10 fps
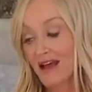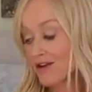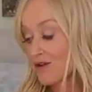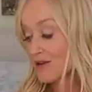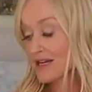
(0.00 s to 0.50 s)

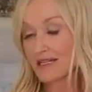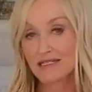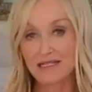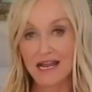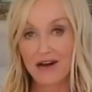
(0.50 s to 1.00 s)
and not kind of
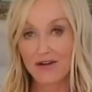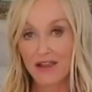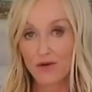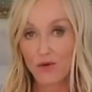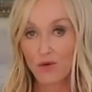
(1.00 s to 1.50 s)

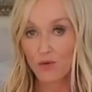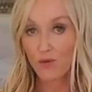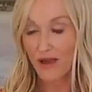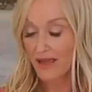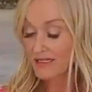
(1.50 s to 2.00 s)
scary or
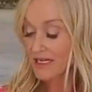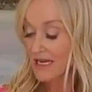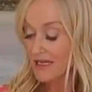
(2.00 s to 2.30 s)
weird.